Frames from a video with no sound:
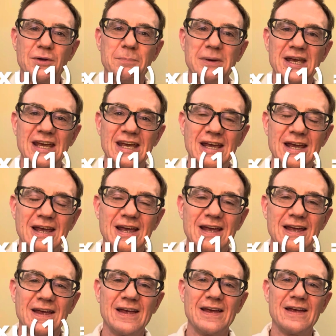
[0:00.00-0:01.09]
be.
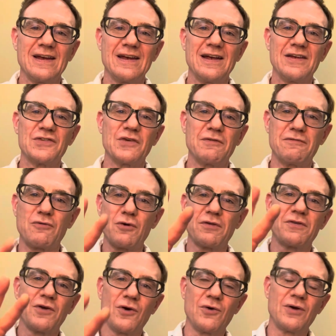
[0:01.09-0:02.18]
It's a
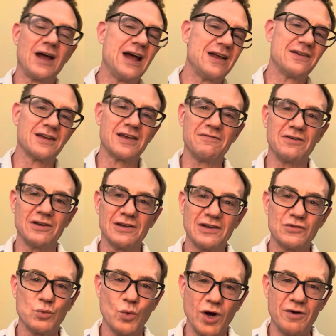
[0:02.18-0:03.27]
4th tone. I had to give you at
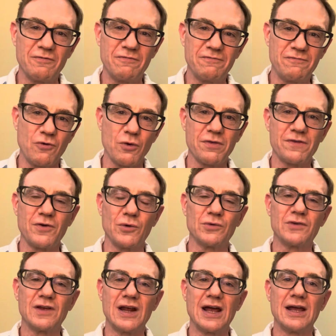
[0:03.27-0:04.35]
least one 4th tone
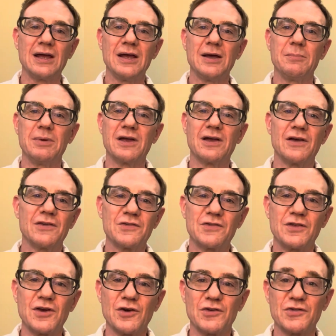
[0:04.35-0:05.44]
today because
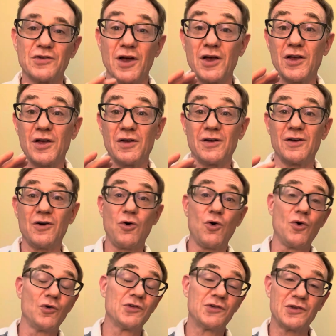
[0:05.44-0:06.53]
there's a
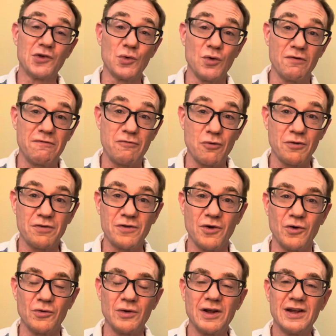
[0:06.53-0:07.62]
whole slew of 4th
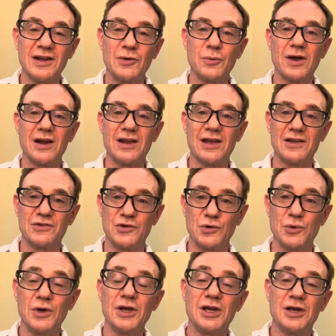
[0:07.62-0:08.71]
tone that we're going to get
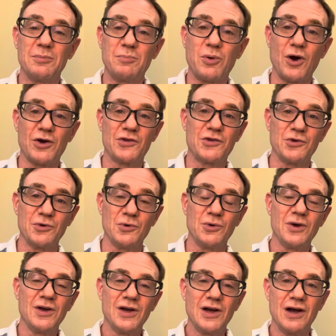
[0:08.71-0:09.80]
to in part 2
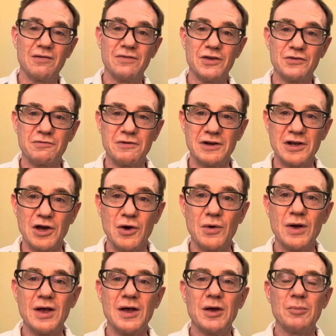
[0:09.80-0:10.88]
of this video.
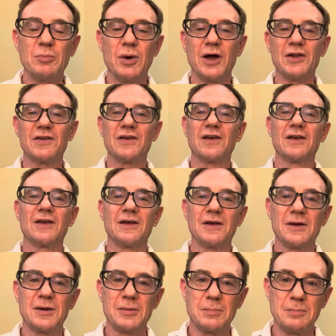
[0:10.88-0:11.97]
But
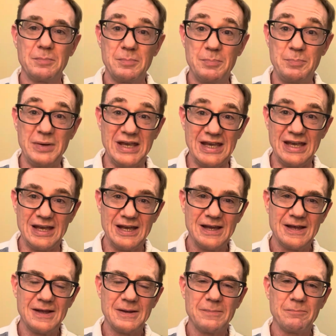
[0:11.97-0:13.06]
be
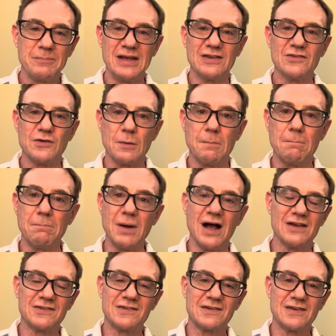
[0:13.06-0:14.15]
means
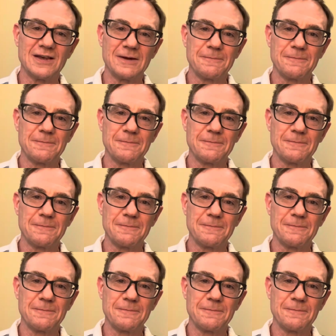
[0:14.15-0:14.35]
must.